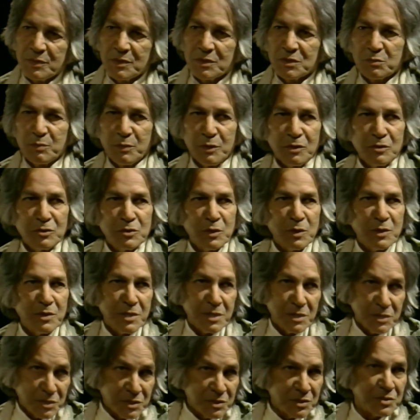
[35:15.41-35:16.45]
The spiritual
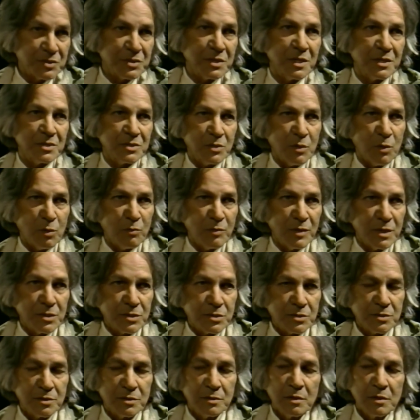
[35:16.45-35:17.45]
teachings, yes, always.